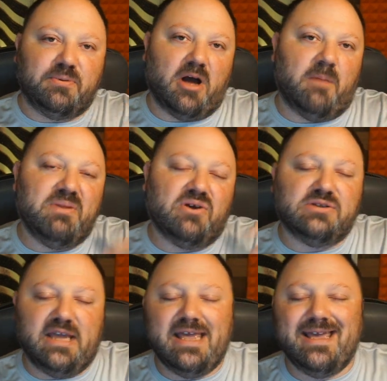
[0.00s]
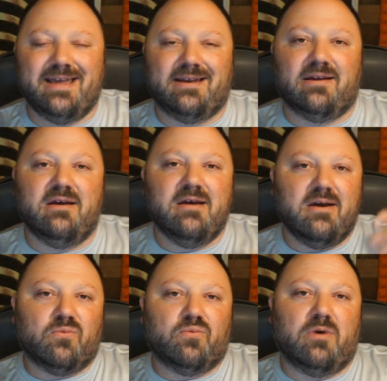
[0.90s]
uh, build in
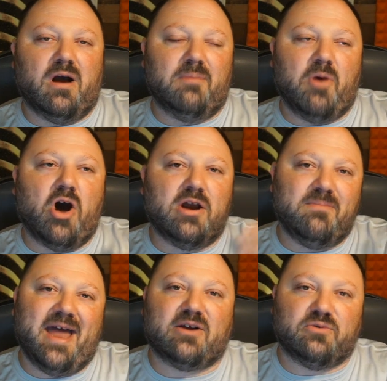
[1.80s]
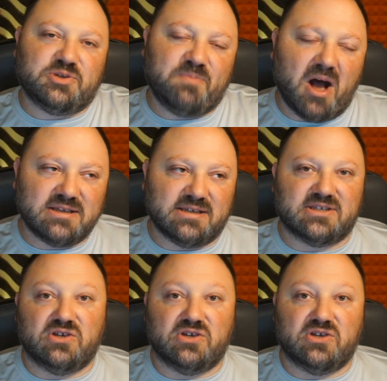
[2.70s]
um, automatic responses.